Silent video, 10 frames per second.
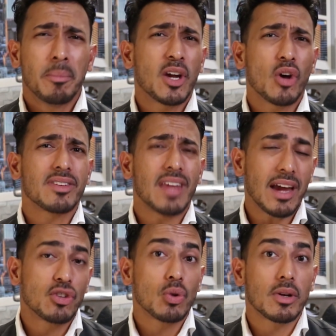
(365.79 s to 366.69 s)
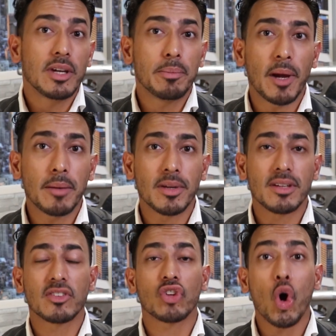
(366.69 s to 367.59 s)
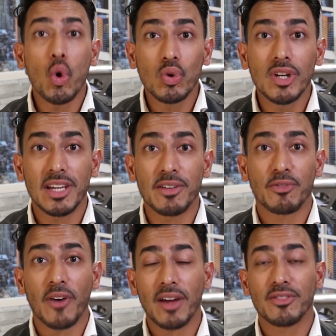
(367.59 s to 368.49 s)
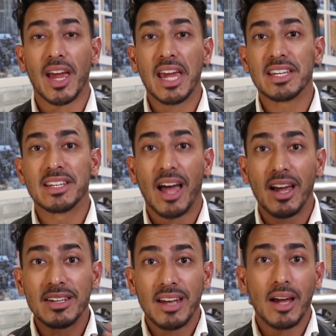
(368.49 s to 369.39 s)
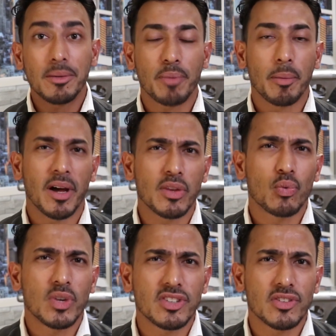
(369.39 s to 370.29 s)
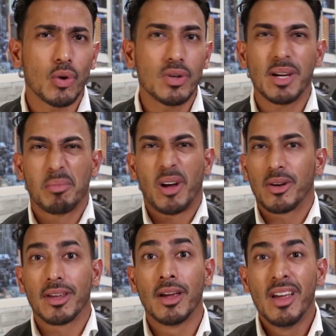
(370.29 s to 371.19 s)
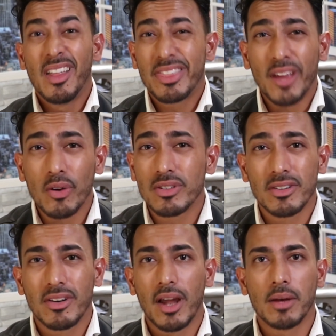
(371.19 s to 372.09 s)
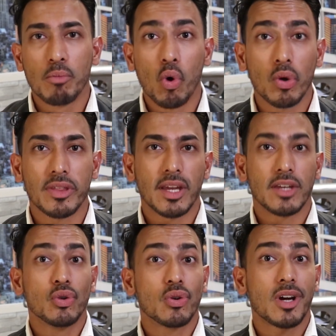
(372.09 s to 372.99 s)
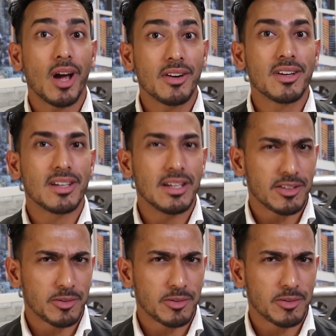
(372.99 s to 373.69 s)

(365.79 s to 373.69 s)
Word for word: because the actual repayment is only 5,899 per month, which is only about 1,000 Rand more than you're currently